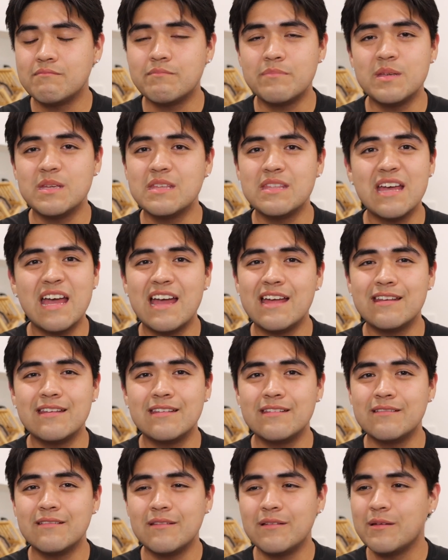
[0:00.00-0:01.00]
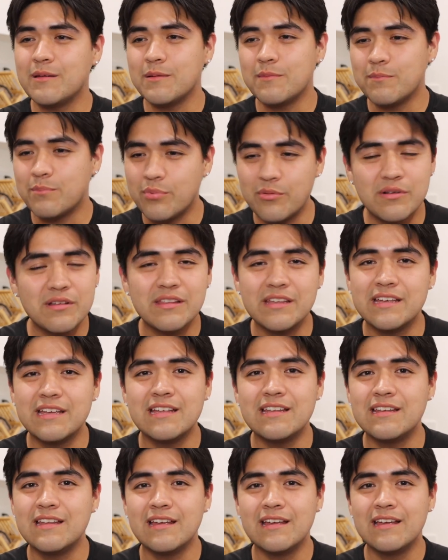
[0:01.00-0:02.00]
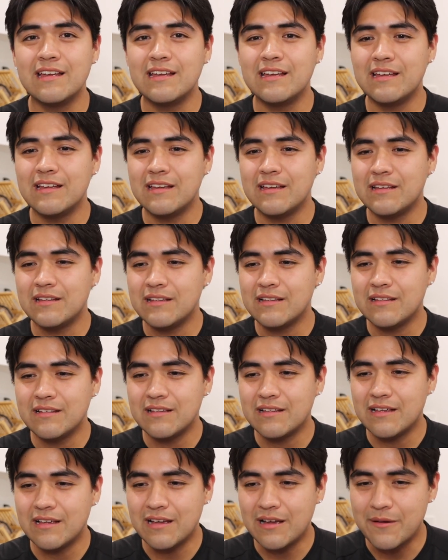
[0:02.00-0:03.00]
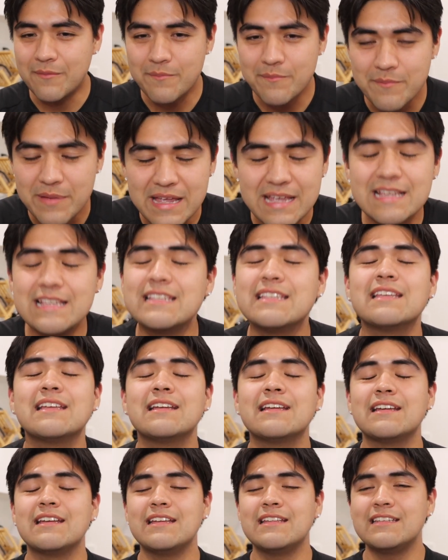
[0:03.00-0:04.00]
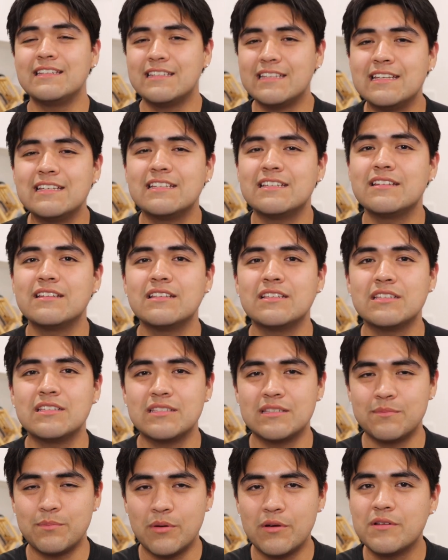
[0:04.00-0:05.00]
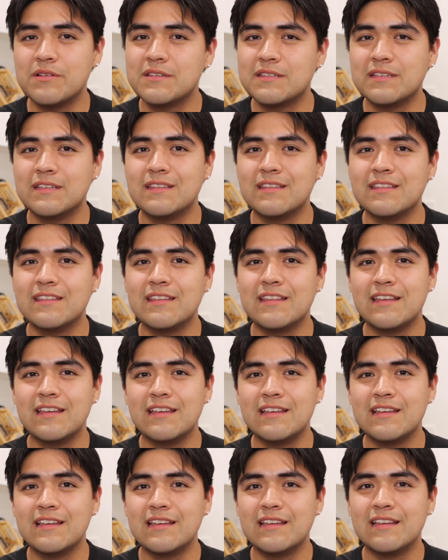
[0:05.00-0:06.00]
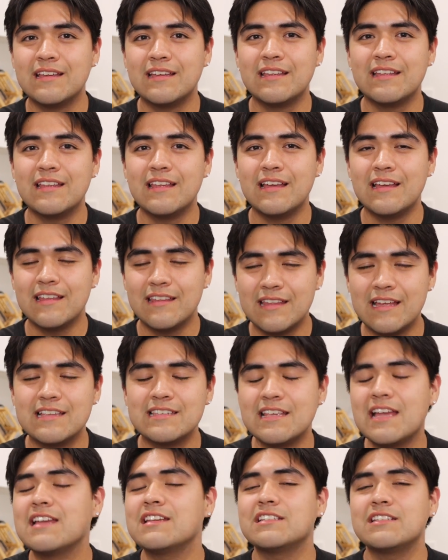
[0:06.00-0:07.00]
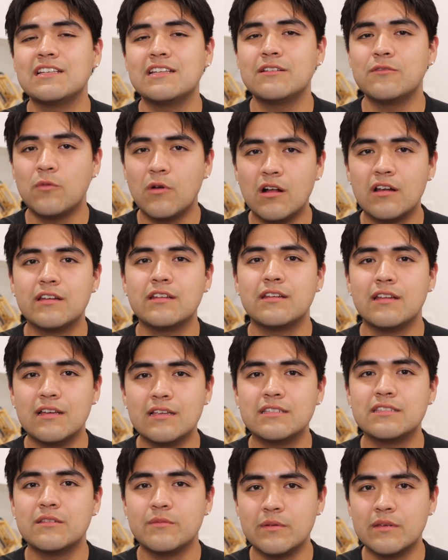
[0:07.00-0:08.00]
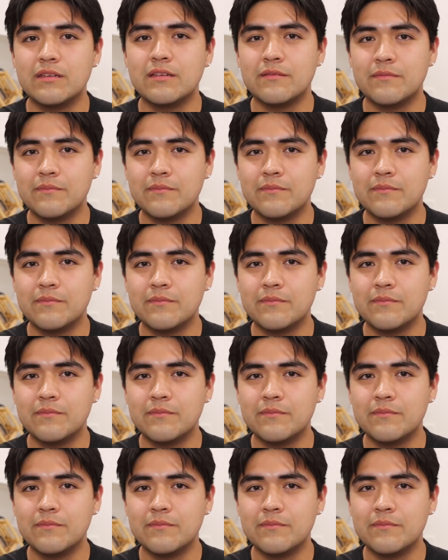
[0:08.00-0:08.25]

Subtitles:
be that brilliant, amazing indigenous person that Sacheen wanted us to be.